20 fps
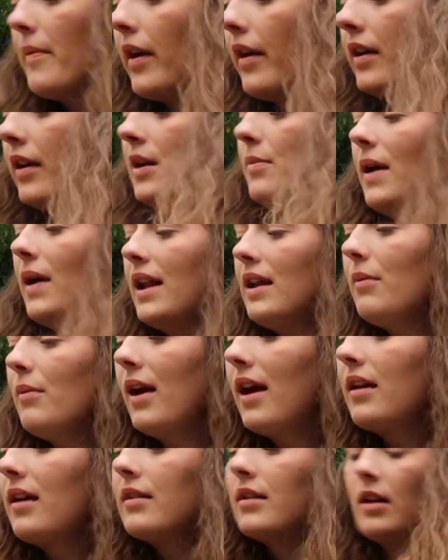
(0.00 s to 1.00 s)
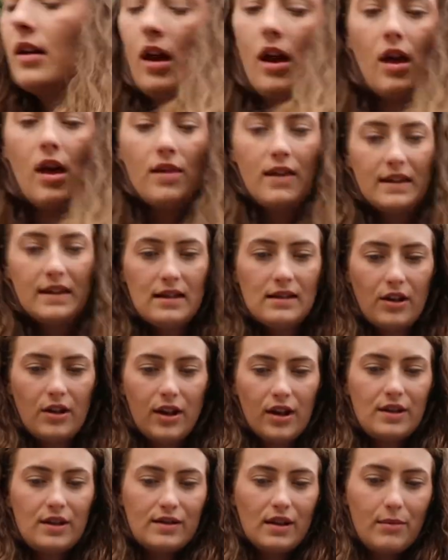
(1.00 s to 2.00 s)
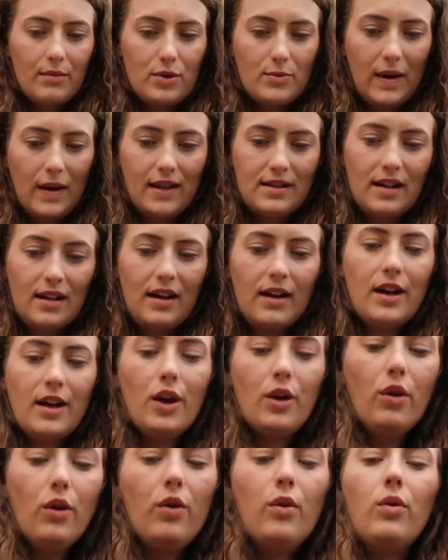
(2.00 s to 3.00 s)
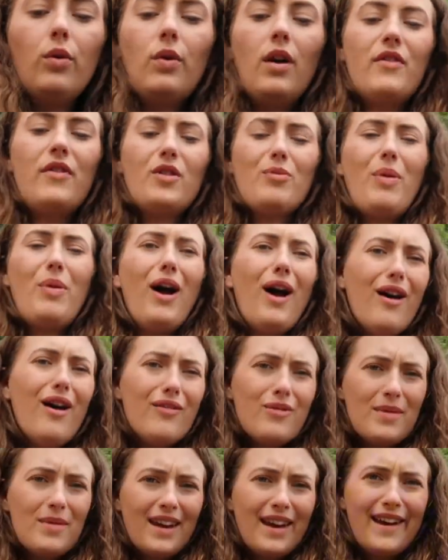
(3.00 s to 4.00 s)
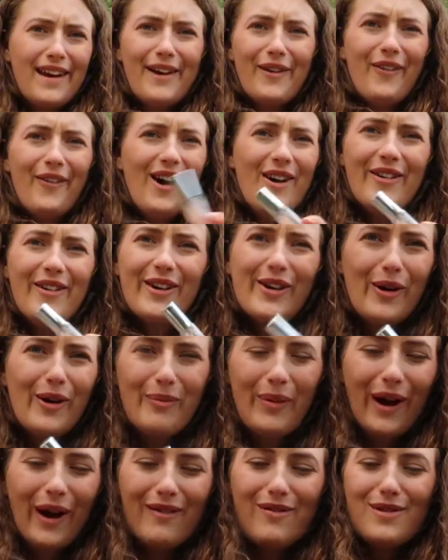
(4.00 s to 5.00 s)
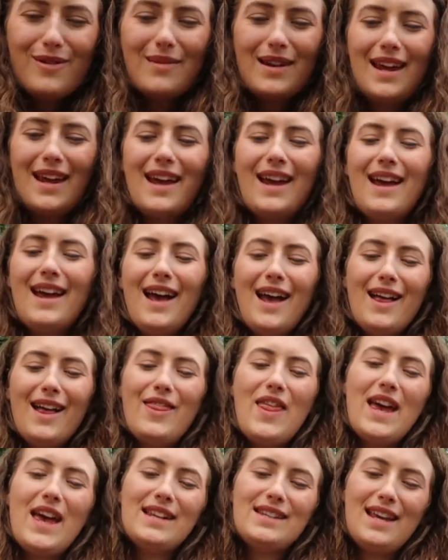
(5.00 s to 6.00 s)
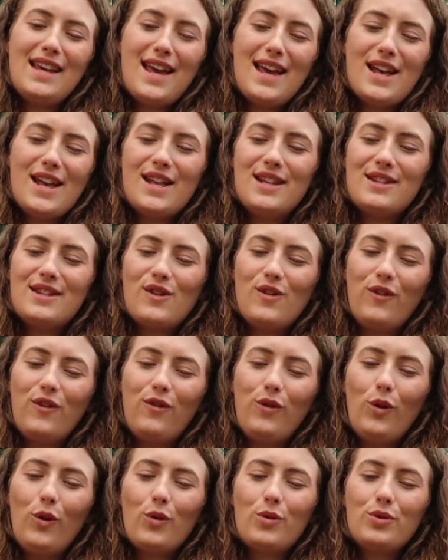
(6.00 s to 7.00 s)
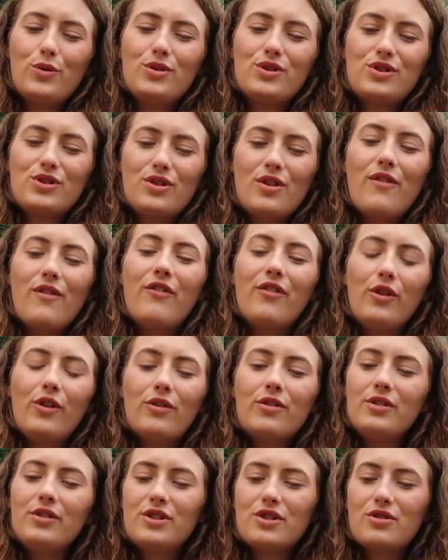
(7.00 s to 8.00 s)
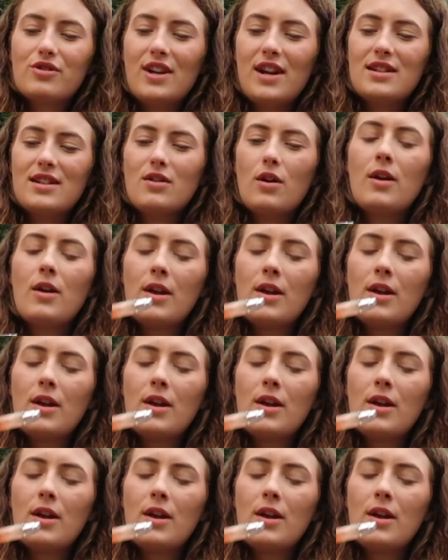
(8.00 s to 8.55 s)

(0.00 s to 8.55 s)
but I'll keep it anyway. This is looking so much better. Oh, I've got a perfume in here. Why have I got a perfume in here? This is the Floral Street